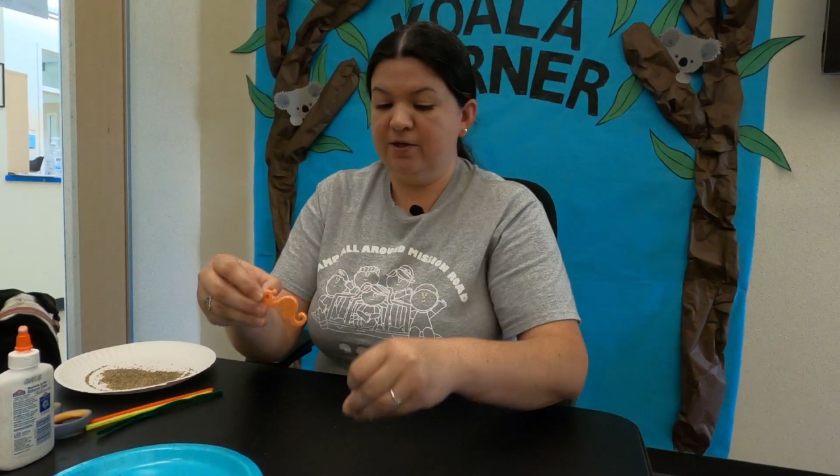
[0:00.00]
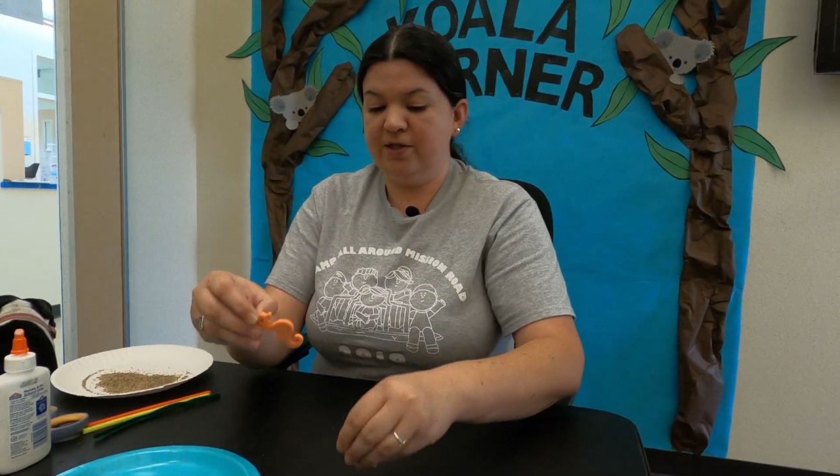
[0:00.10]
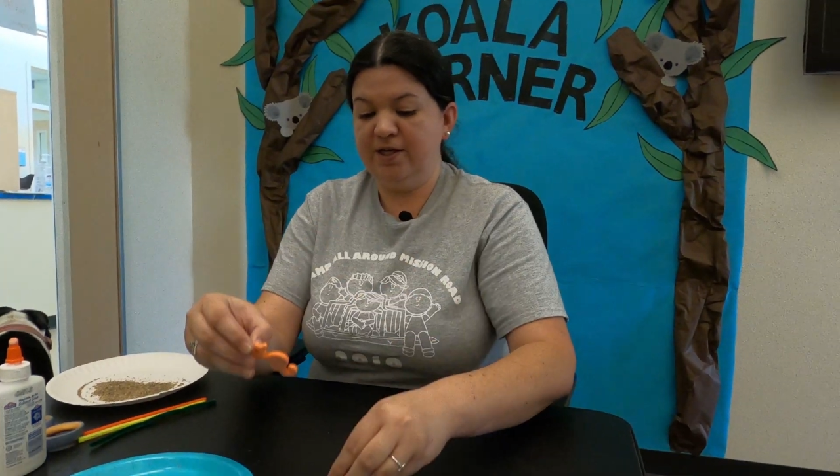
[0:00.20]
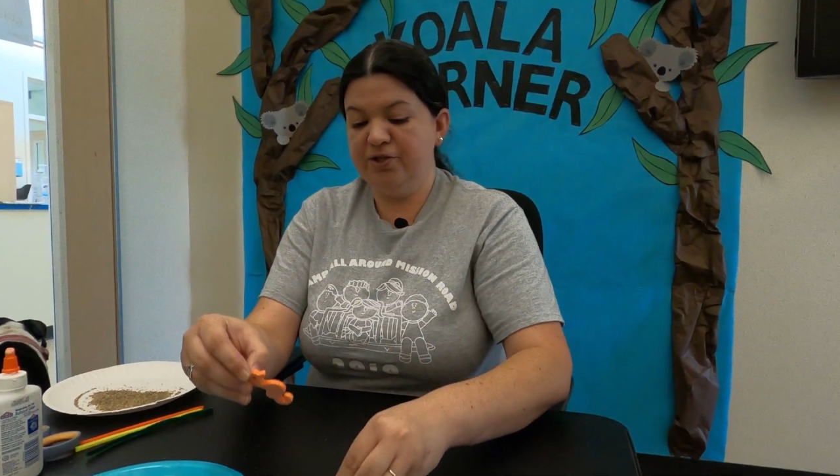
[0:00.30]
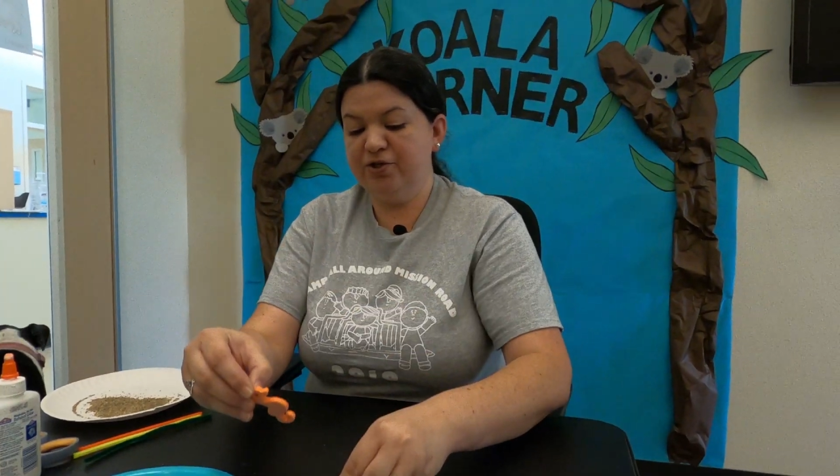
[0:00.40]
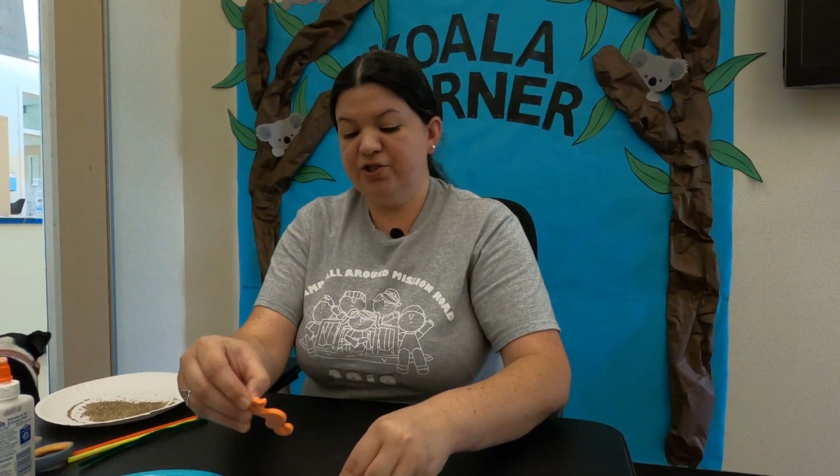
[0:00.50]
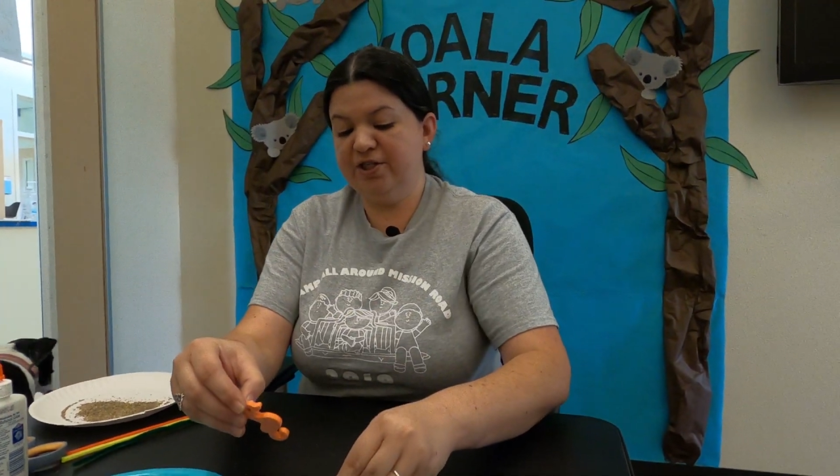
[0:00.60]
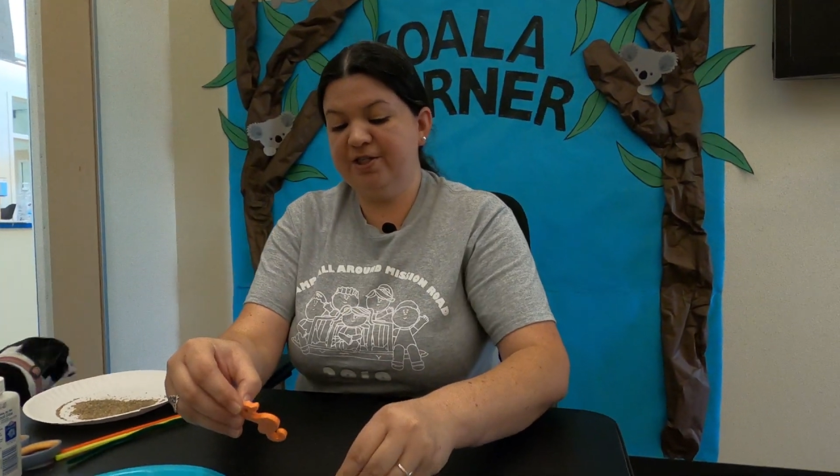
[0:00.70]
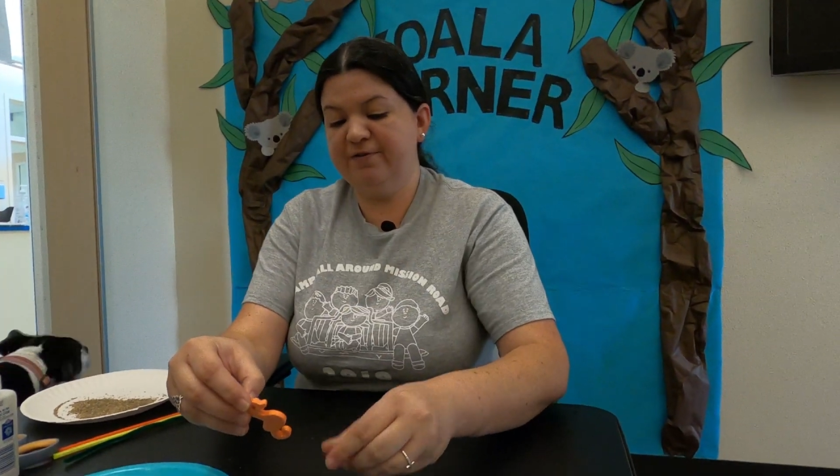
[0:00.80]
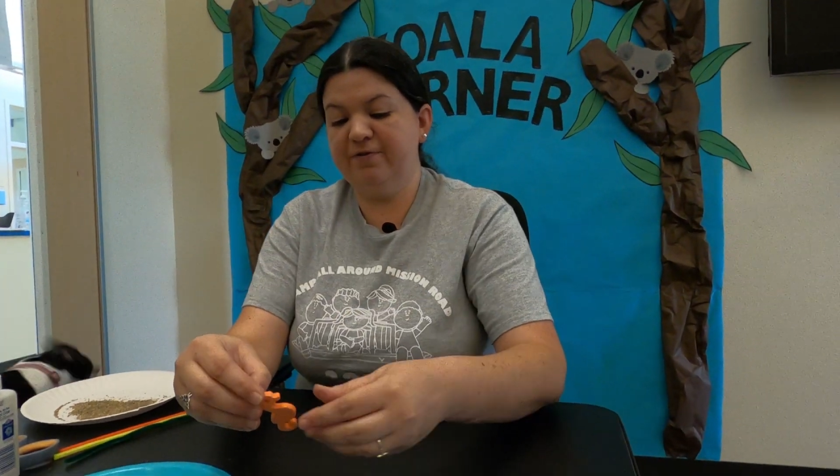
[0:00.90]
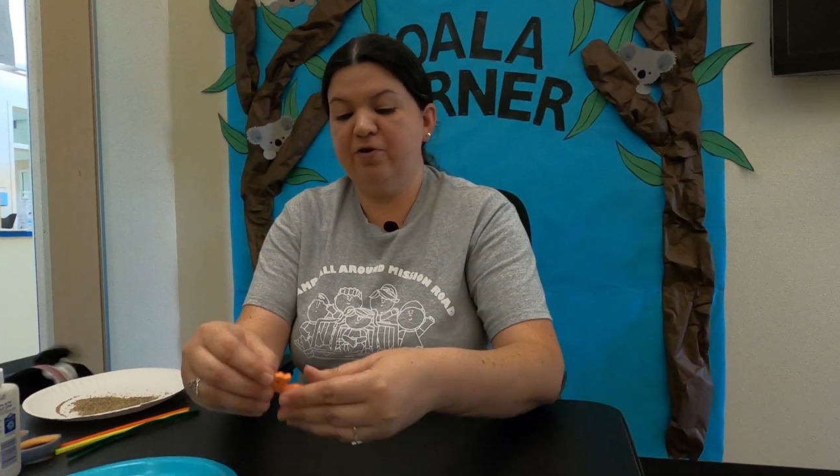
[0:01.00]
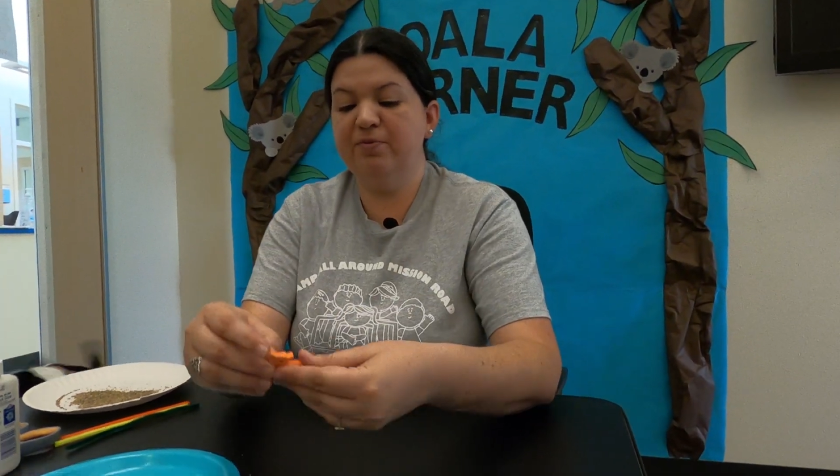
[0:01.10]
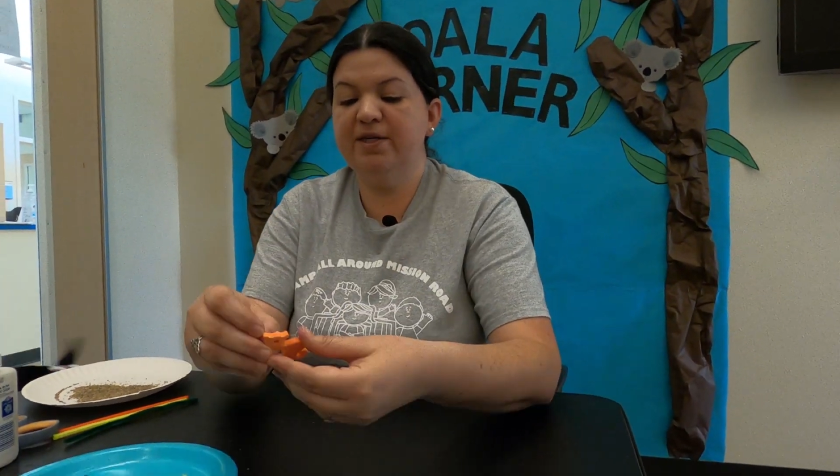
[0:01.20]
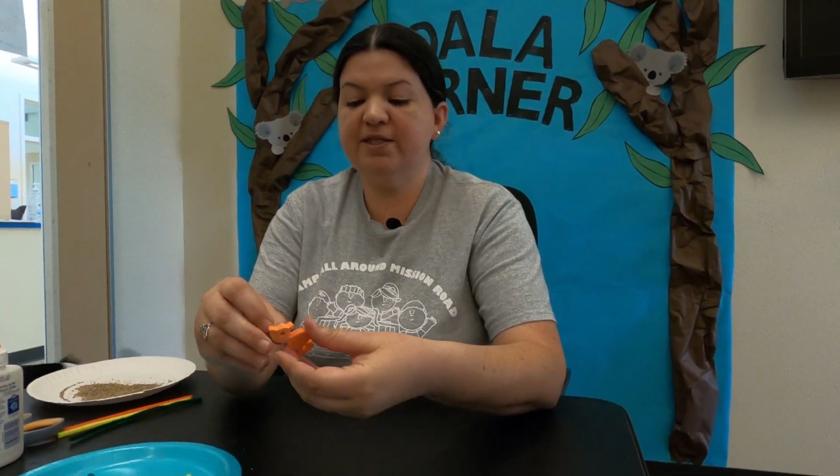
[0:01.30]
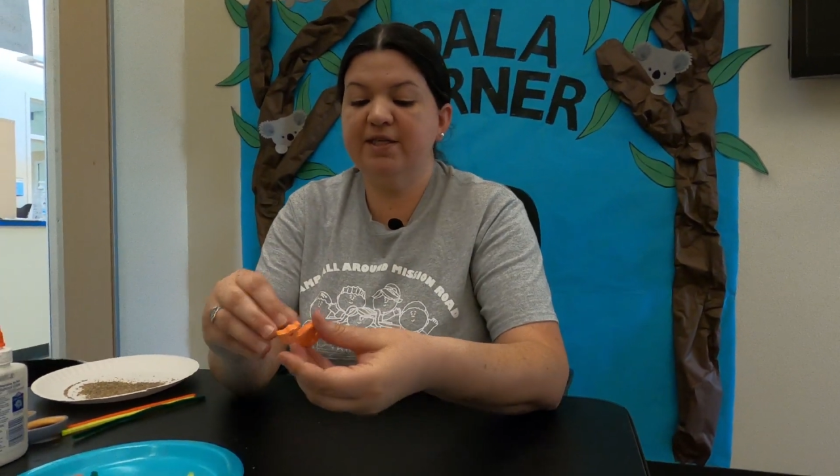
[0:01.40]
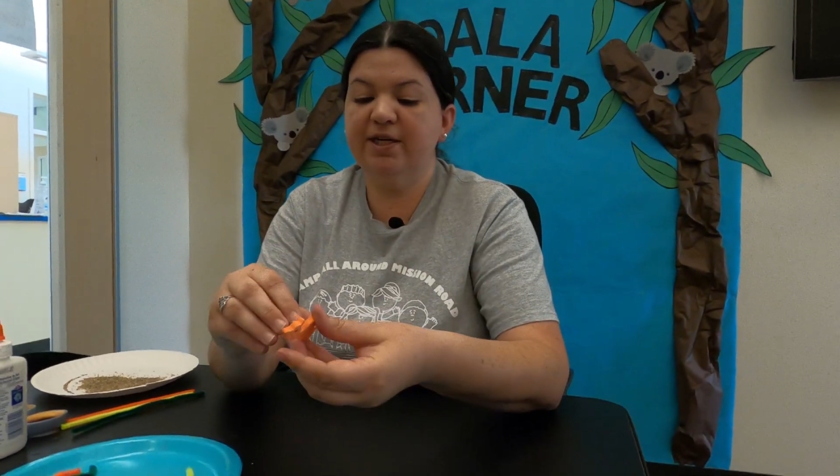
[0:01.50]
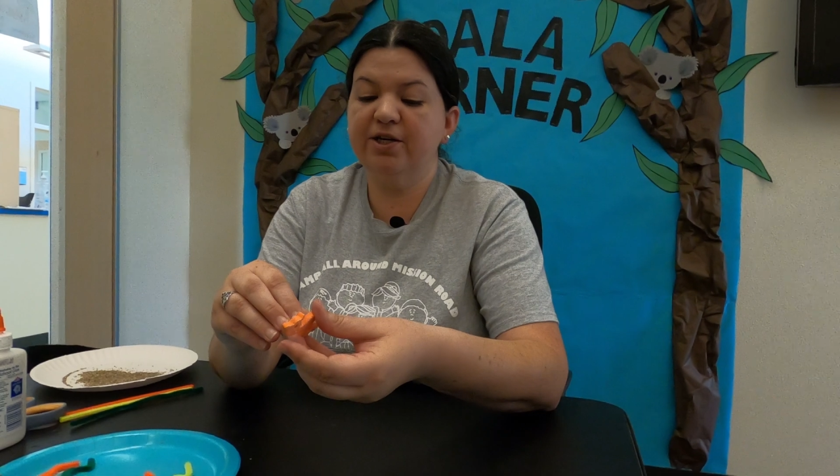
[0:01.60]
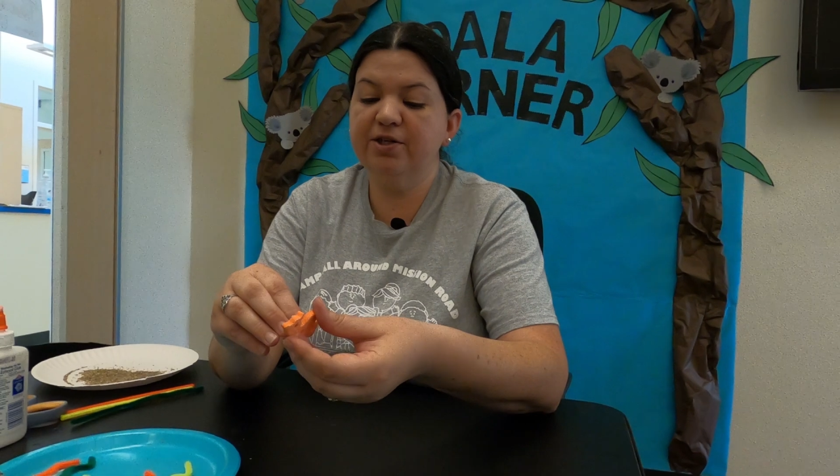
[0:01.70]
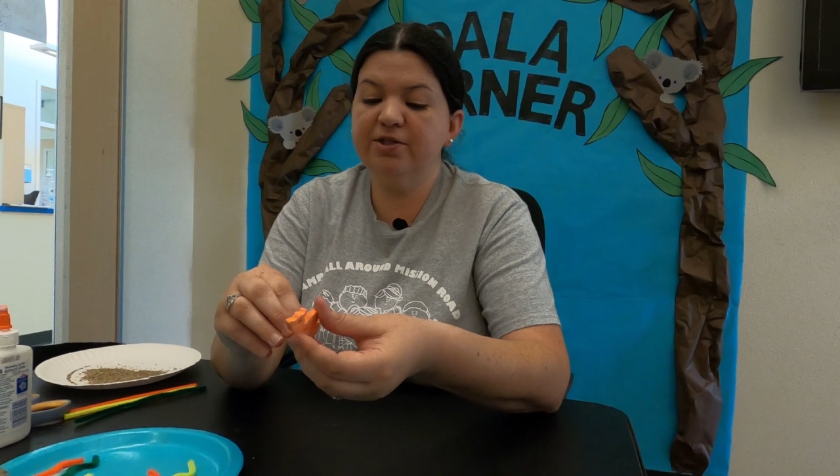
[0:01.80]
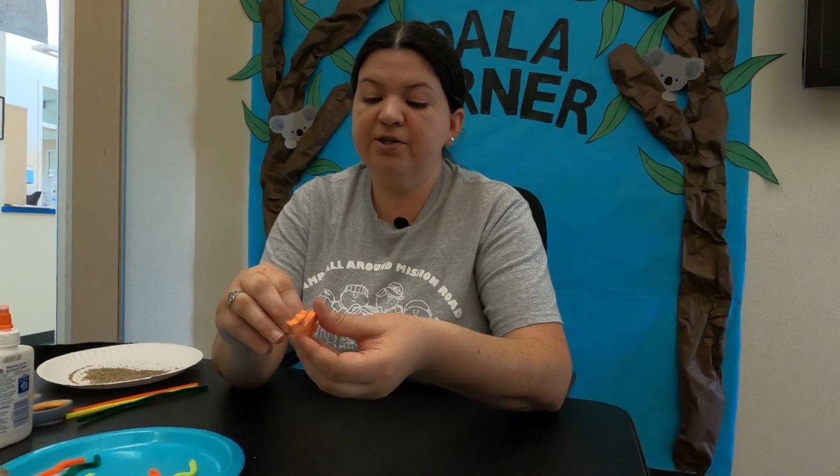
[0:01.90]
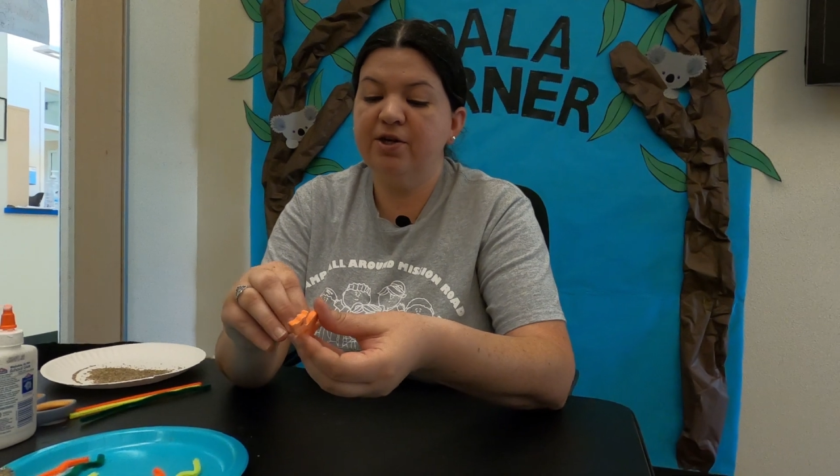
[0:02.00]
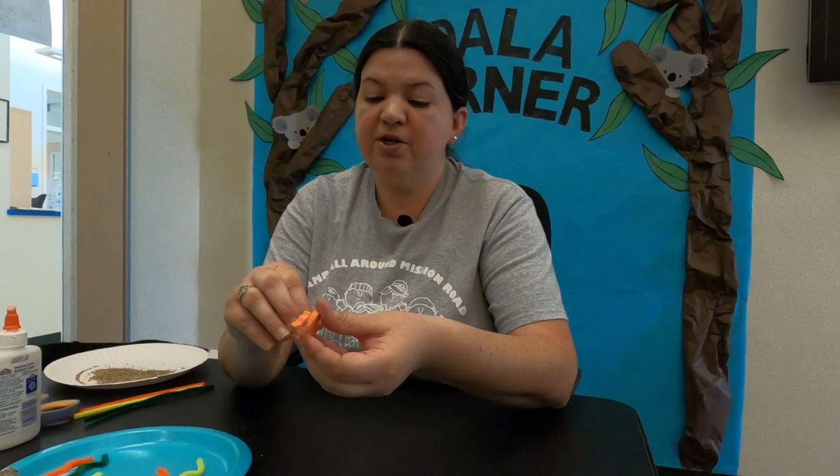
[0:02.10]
These are just foamy stickers,